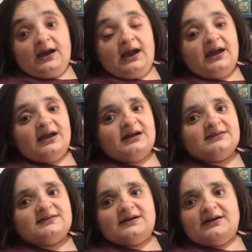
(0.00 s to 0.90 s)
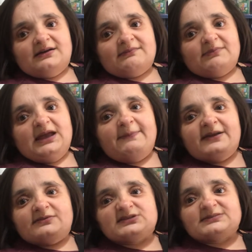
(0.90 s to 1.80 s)
and keeping
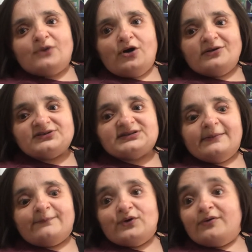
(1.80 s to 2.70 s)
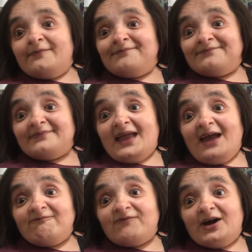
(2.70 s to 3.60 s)
it small, simple,
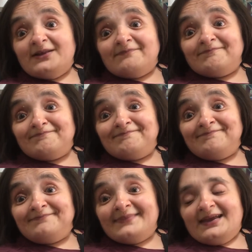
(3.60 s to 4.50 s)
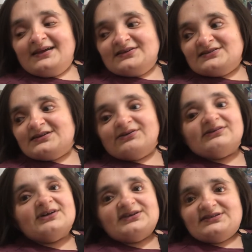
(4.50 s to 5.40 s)
and fun. So
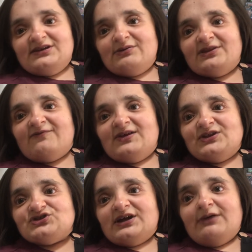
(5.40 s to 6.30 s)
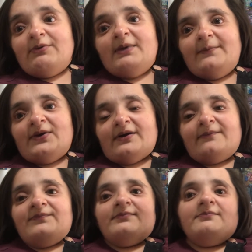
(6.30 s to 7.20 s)
until I see you in the village again, remember,
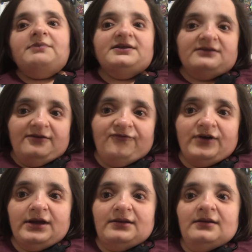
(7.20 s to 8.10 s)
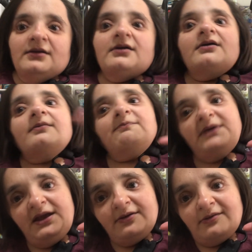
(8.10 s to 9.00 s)
be different,
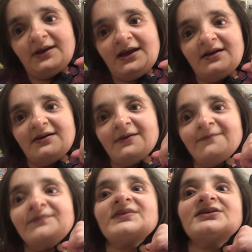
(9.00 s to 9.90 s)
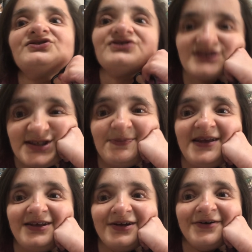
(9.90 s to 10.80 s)
be unique, just be
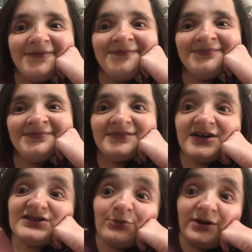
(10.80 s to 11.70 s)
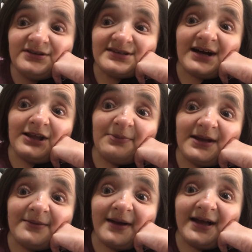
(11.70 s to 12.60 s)
you, because you weren't designed to be
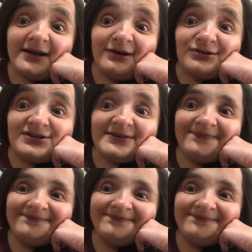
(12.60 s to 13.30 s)
anybody else.